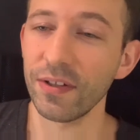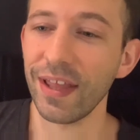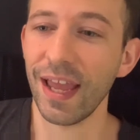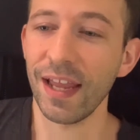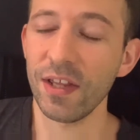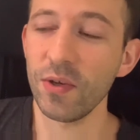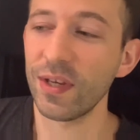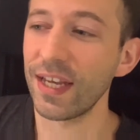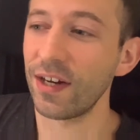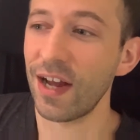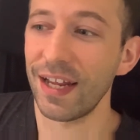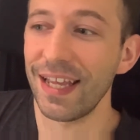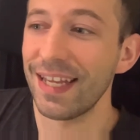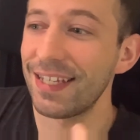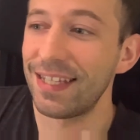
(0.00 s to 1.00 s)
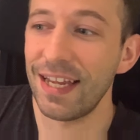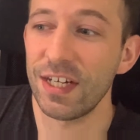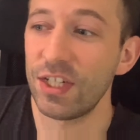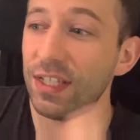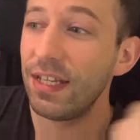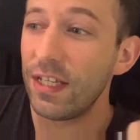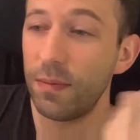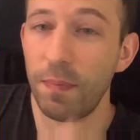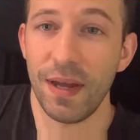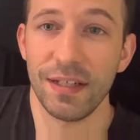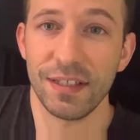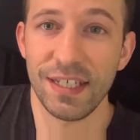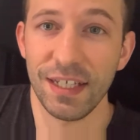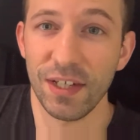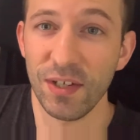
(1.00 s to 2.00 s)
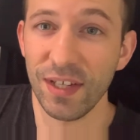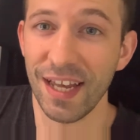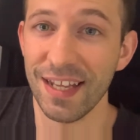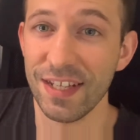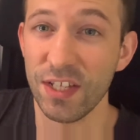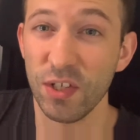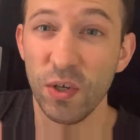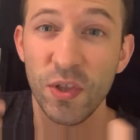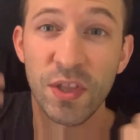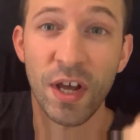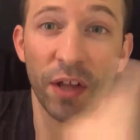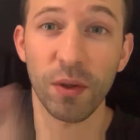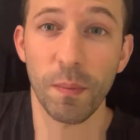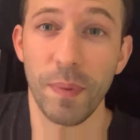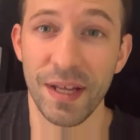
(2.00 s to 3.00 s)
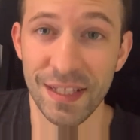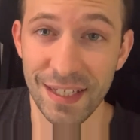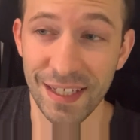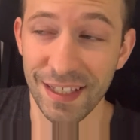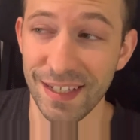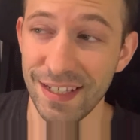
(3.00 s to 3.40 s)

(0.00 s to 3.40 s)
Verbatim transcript: then you cannot exchange this painting against another painting.